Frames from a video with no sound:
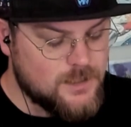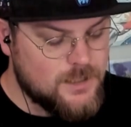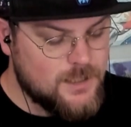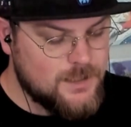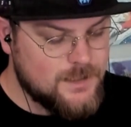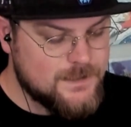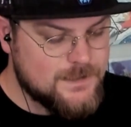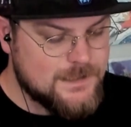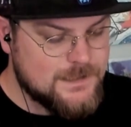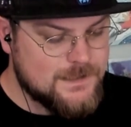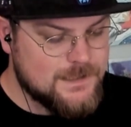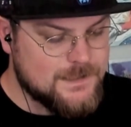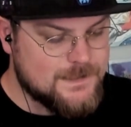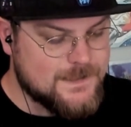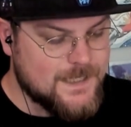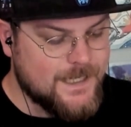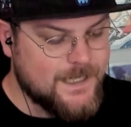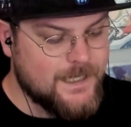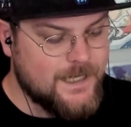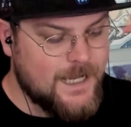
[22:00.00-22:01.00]
think this is the
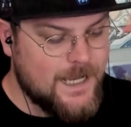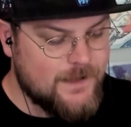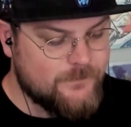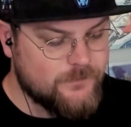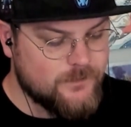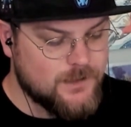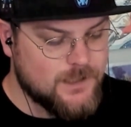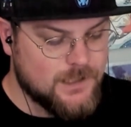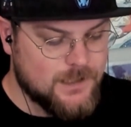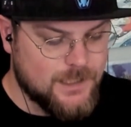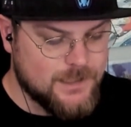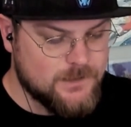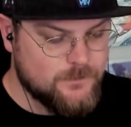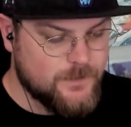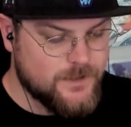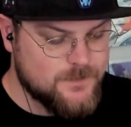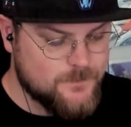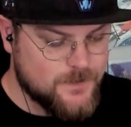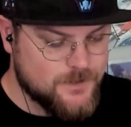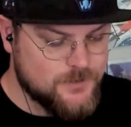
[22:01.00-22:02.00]
second half of the
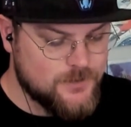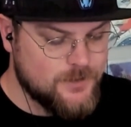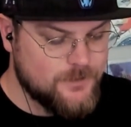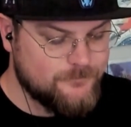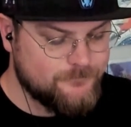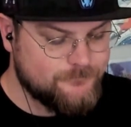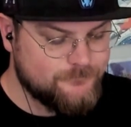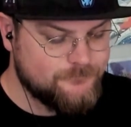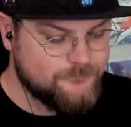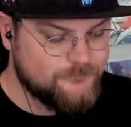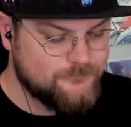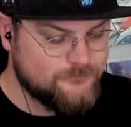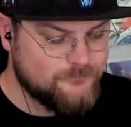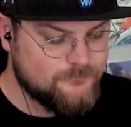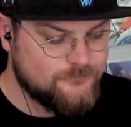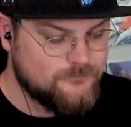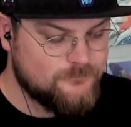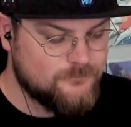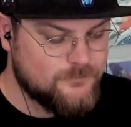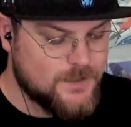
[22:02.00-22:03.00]
Electabuzz picture?
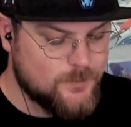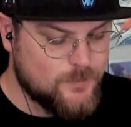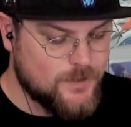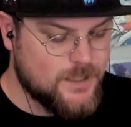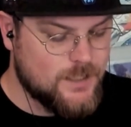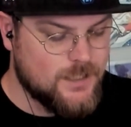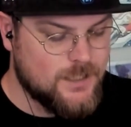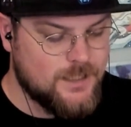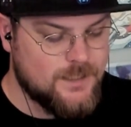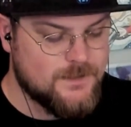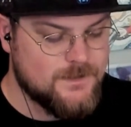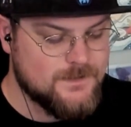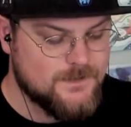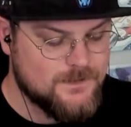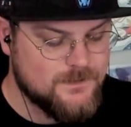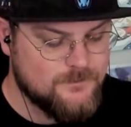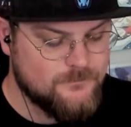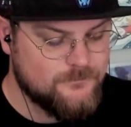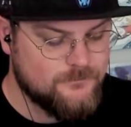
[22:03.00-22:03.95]
I bet it is.